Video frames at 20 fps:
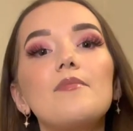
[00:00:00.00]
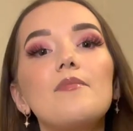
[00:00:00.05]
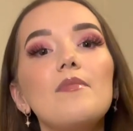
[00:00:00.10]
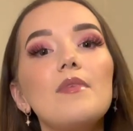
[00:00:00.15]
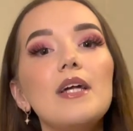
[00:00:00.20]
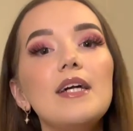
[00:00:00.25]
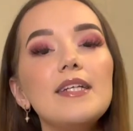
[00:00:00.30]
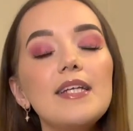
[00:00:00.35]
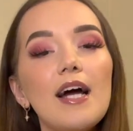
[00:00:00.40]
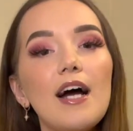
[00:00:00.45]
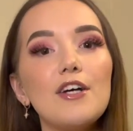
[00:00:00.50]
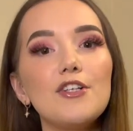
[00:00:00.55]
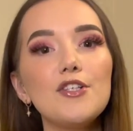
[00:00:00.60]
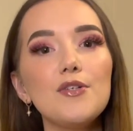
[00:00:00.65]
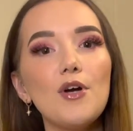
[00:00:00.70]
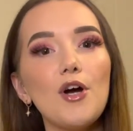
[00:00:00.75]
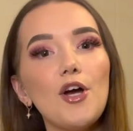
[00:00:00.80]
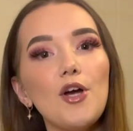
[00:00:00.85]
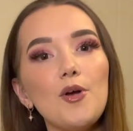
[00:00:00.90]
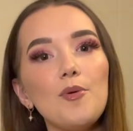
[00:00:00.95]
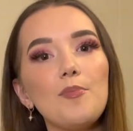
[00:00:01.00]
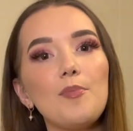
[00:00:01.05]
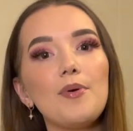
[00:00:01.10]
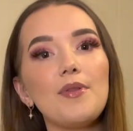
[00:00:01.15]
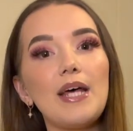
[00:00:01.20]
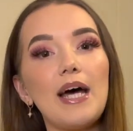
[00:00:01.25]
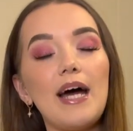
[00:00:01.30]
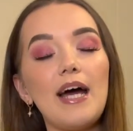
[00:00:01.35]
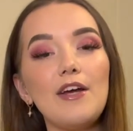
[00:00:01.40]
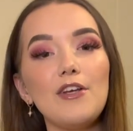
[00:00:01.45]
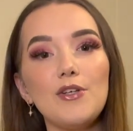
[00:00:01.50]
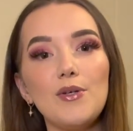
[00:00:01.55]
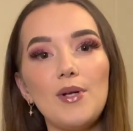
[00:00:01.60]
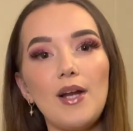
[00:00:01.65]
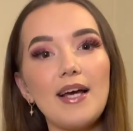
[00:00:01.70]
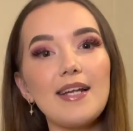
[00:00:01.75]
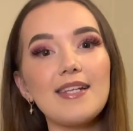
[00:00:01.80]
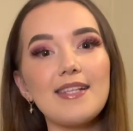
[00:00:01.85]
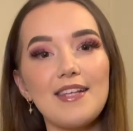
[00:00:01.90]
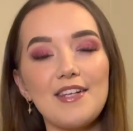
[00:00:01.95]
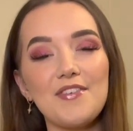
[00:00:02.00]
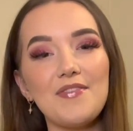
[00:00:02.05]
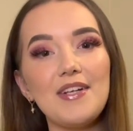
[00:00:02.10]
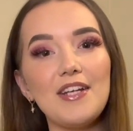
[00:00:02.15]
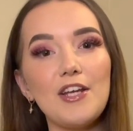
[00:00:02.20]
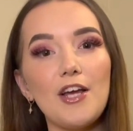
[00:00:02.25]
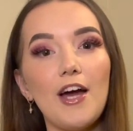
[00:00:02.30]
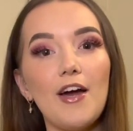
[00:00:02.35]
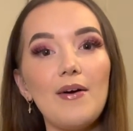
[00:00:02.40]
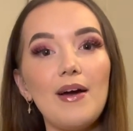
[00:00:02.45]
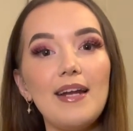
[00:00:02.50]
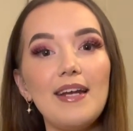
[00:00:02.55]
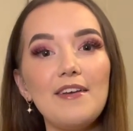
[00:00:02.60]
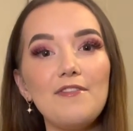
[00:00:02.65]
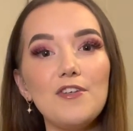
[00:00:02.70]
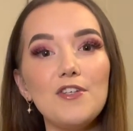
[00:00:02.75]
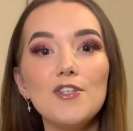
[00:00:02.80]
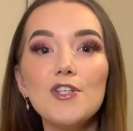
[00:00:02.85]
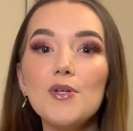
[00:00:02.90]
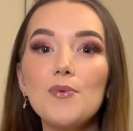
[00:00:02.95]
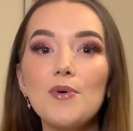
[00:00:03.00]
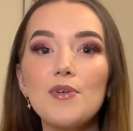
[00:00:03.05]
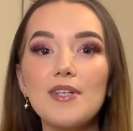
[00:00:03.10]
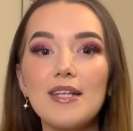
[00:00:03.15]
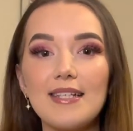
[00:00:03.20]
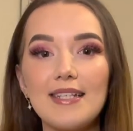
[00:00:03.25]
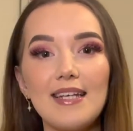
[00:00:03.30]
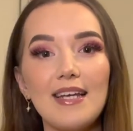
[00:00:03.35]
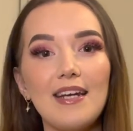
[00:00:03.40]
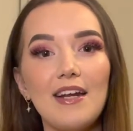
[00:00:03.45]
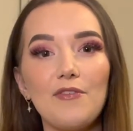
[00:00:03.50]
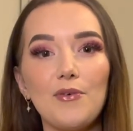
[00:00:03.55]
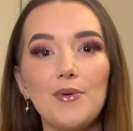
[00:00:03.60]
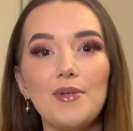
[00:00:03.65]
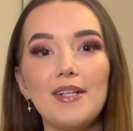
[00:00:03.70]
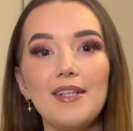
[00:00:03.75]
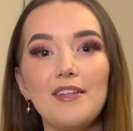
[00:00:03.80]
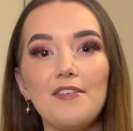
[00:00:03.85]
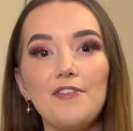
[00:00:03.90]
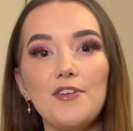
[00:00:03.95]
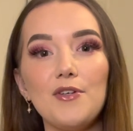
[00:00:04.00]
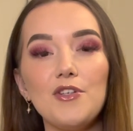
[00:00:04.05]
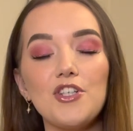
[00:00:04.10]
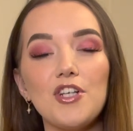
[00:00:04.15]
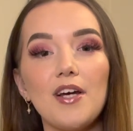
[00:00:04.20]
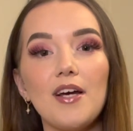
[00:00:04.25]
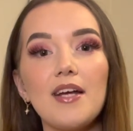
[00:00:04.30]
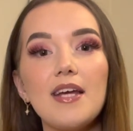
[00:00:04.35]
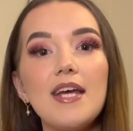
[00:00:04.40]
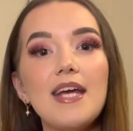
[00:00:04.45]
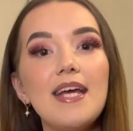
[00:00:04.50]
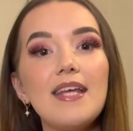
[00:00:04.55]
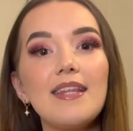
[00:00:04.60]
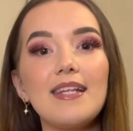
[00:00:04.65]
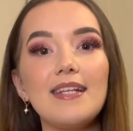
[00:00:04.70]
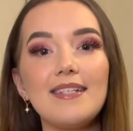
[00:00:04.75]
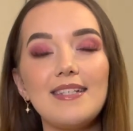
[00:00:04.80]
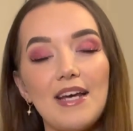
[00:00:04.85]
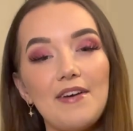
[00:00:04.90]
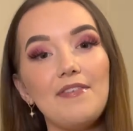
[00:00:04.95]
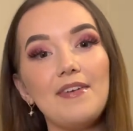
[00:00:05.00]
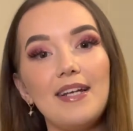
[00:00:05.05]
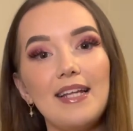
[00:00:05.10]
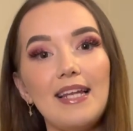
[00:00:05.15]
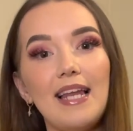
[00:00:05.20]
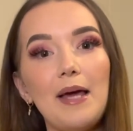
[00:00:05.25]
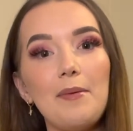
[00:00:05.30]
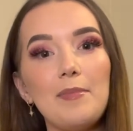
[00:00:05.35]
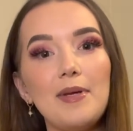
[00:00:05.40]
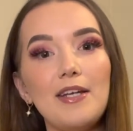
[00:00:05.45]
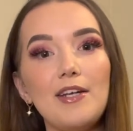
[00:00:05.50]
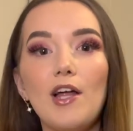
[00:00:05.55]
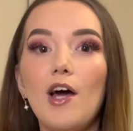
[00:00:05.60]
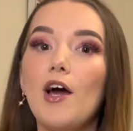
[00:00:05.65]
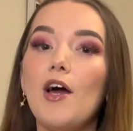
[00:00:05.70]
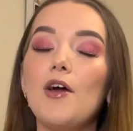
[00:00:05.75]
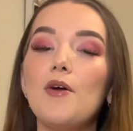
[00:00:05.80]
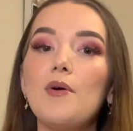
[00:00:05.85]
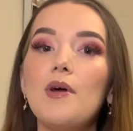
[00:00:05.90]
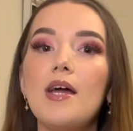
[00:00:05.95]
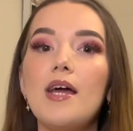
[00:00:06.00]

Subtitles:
yeah, I do hope that you liked this video, and if you do want to see another one in the future, then definitely let me know.